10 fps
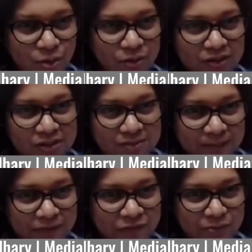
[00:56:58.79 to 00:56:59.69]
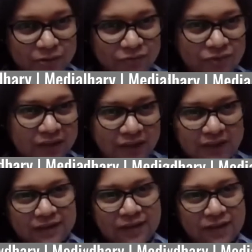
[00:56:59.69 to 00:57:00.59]
All these platforms have
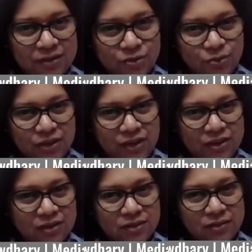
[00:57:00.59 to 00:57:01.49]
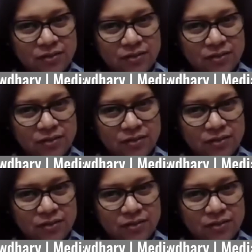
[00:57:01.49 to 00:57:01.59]
created a unique